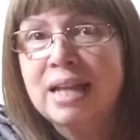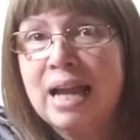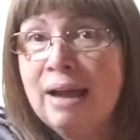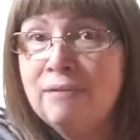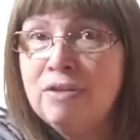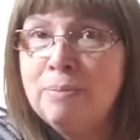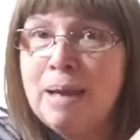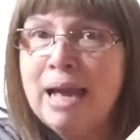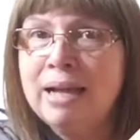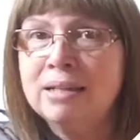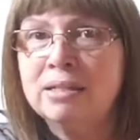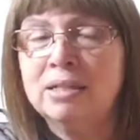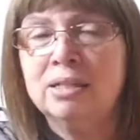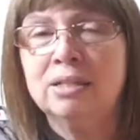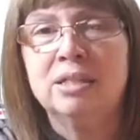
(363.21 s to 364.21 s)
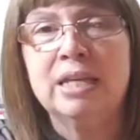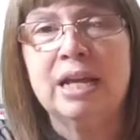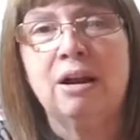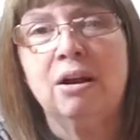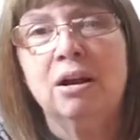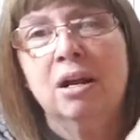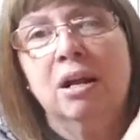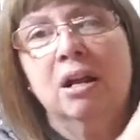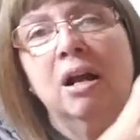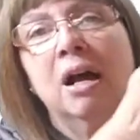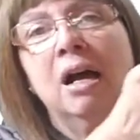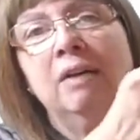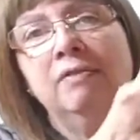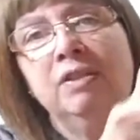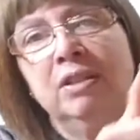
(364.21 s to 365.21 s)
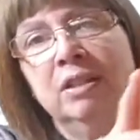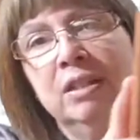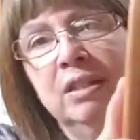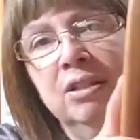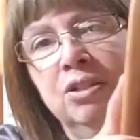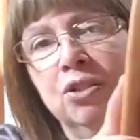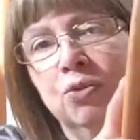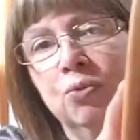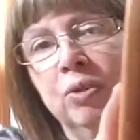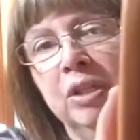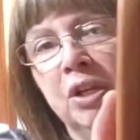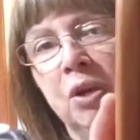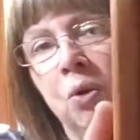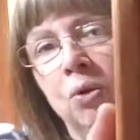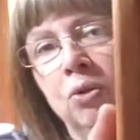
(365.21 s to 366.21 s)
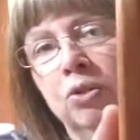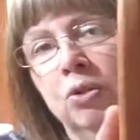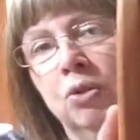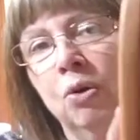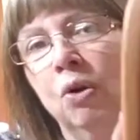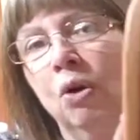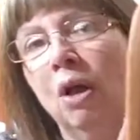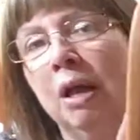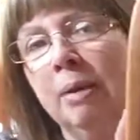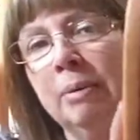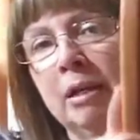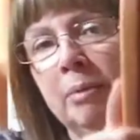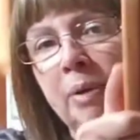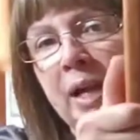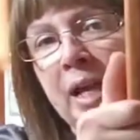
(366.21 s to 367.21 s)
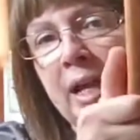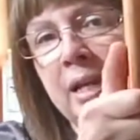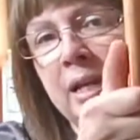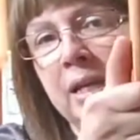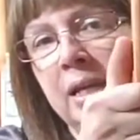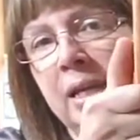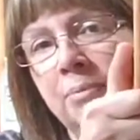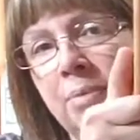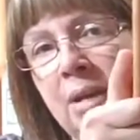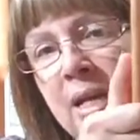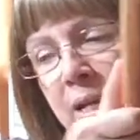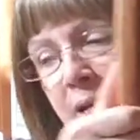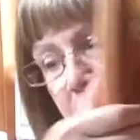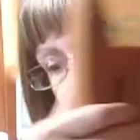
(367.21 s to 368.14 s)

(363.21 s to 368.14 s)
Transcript: to have the magazines there. Obviously, this is really old school. I'm gonna paint it and make